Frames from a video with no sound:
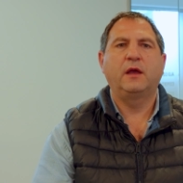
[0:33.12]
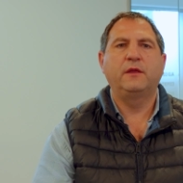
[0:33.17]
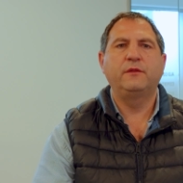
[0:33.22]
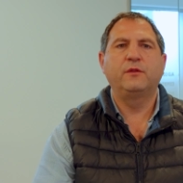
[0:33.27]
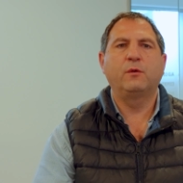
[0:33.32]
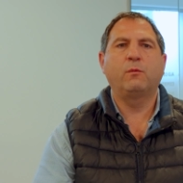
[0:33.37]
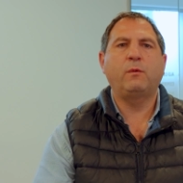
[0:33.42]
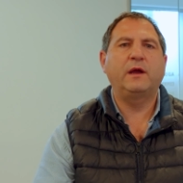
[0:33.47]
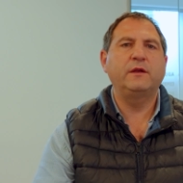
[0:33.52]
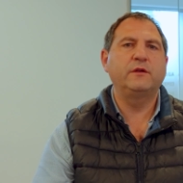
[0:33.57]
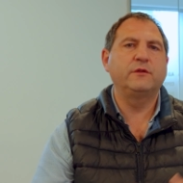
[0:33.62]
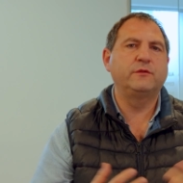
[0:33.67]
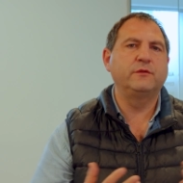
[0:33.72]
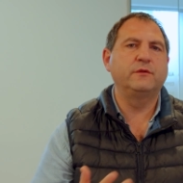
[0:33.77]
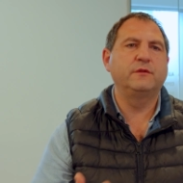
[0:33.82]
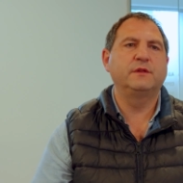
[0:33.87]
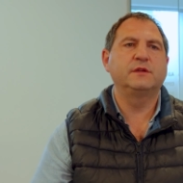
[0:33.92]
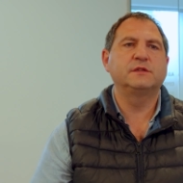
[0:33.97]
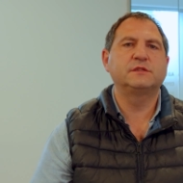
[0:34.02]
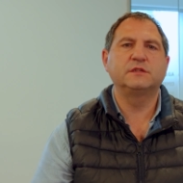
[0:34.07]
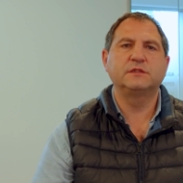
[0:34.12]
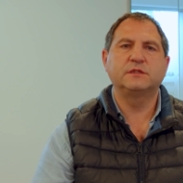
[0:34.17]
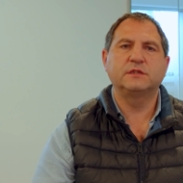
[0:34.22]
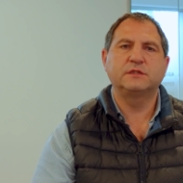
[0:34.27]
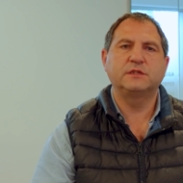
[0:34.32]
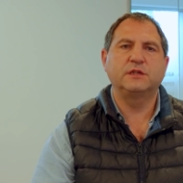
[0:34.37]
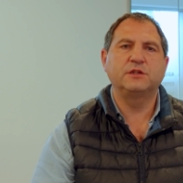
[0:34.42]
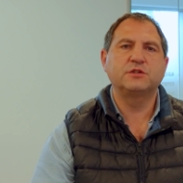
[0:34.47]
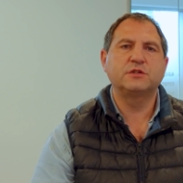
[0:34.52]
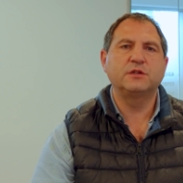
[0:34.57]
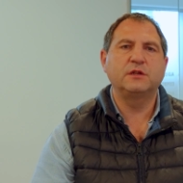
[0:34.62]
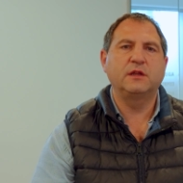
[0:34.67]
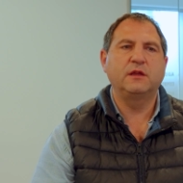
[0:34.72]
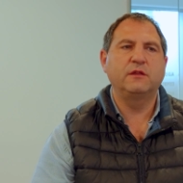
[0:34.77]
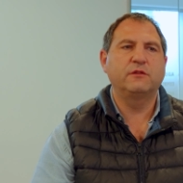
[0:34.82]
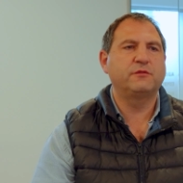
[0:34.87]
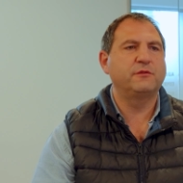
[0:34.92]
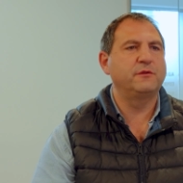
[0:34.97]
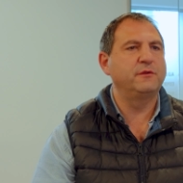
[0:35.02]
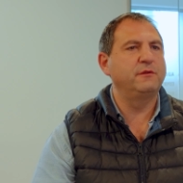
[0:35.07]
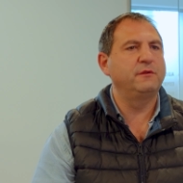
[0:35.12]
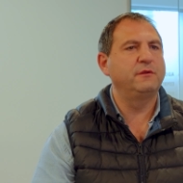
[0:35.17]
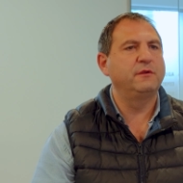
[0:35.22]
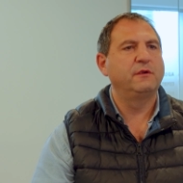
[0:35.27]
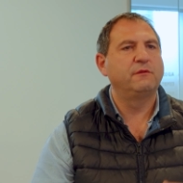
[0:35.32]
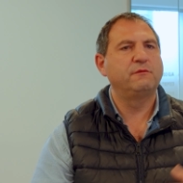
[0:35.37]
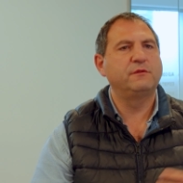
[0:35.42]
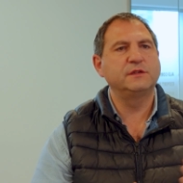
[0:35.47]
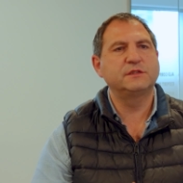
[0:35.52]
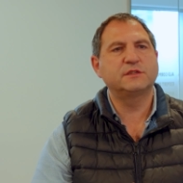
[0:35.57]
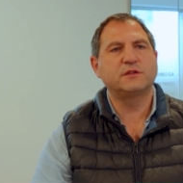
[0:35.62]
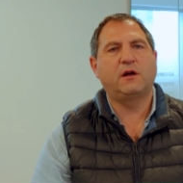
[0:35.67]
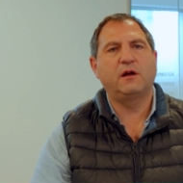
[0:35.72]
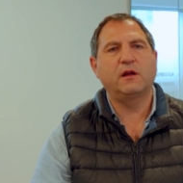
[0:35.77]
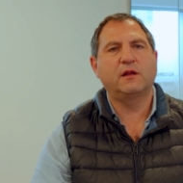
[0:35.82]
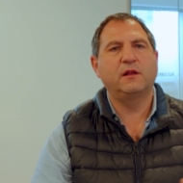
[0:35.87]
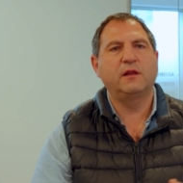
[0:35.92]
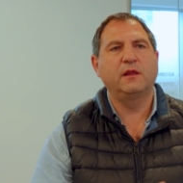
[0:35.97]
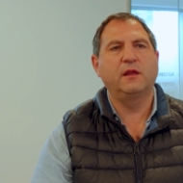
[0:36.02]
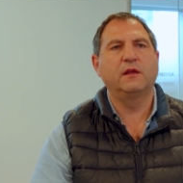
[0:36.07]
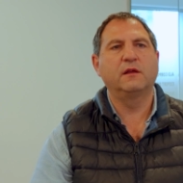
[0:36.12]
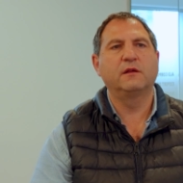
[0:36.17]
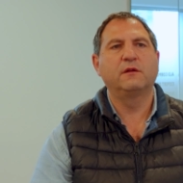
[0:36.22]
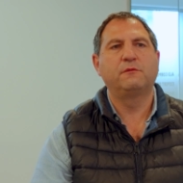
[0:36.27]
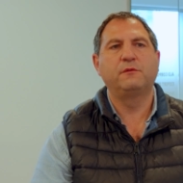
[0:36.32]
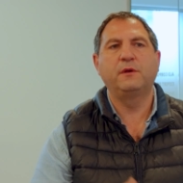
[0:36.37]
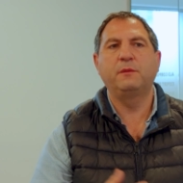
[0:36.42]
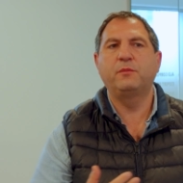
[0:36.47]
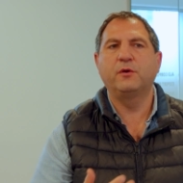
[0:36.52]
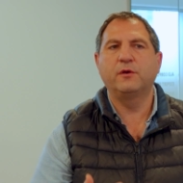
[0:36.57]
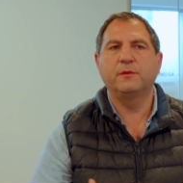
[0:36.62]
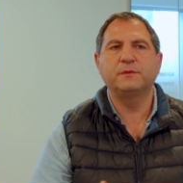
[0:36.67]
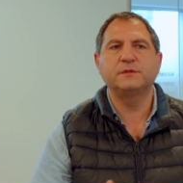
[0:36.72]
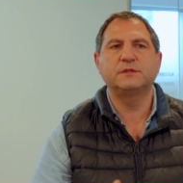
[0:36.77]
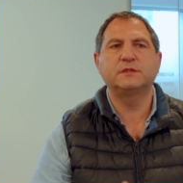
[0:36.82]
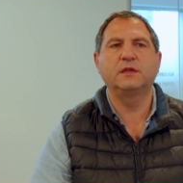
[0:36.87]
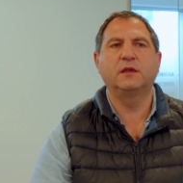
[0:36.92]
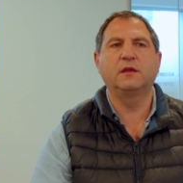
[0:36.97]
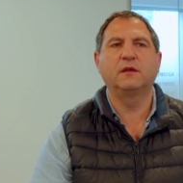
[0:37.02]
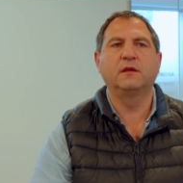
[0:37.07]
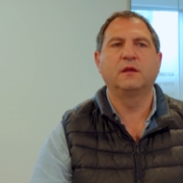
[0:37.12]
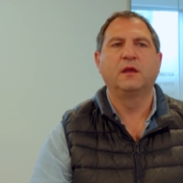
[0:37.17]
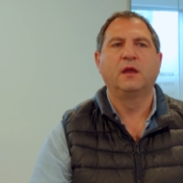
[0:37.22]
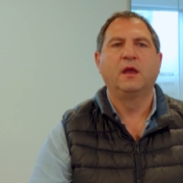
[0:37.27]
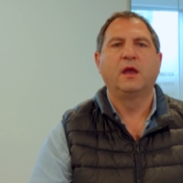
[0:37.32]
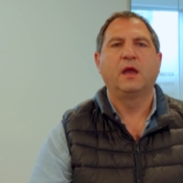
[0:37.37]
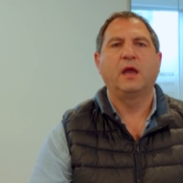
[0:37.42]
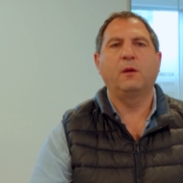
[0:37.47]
And the way to do this is essentially through recycling, repurposing,